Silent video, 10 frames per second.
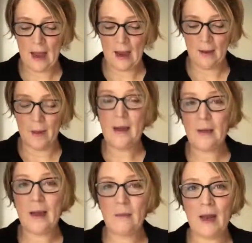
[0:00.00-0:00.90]

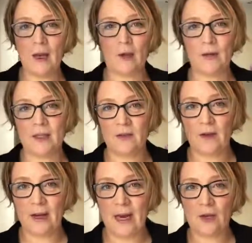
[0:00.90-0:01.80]
And many other reasons,
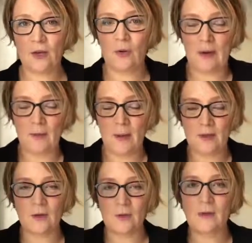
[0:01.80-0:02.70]
financial,
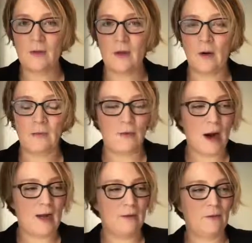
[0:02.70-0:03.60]
governmental, there are a
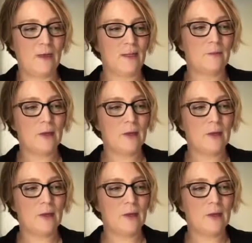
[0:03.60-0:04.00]
variety of reasons.